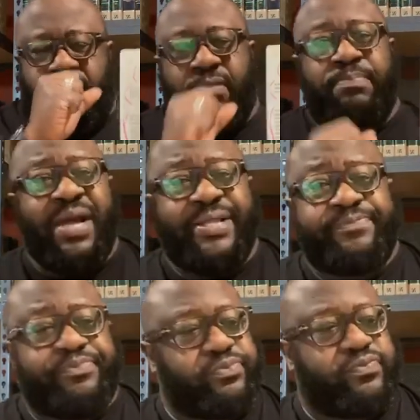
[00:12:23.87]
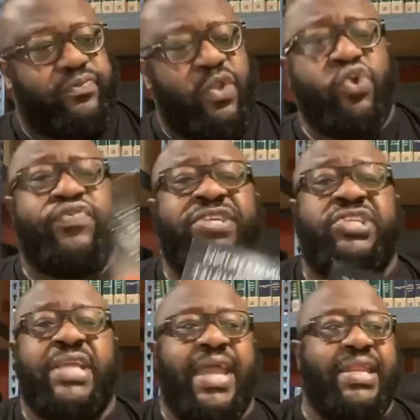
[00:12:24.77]
But
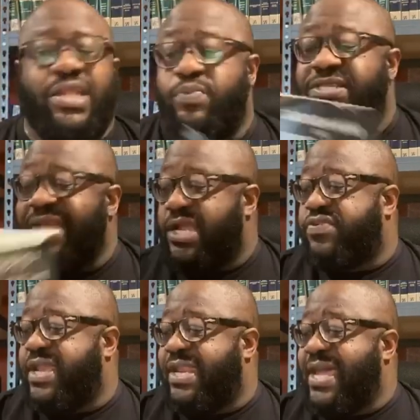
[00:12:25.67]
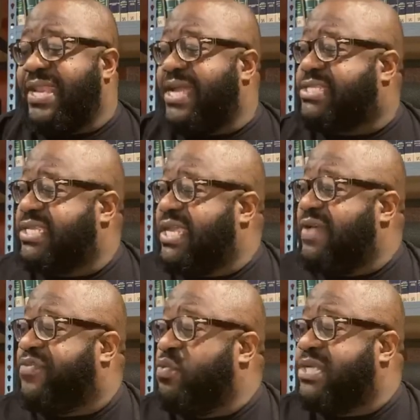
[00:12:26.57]
Christianity was not created at Nicaea.
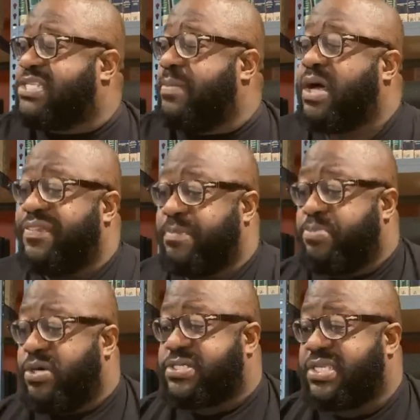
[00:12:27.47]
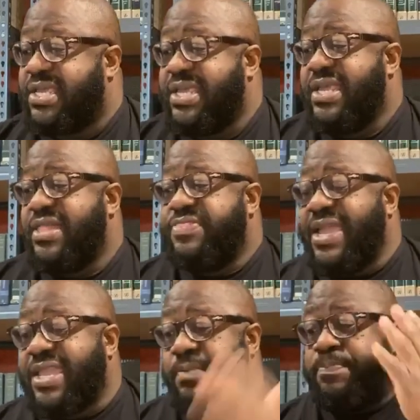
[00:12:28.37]
If you want some other books
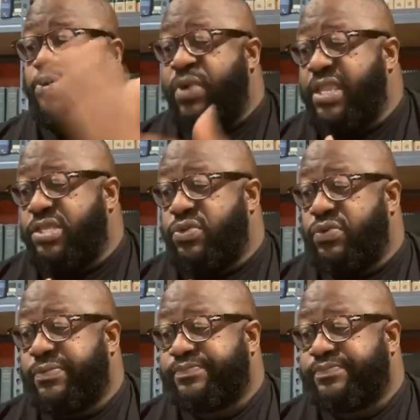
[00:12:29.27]
that can point you,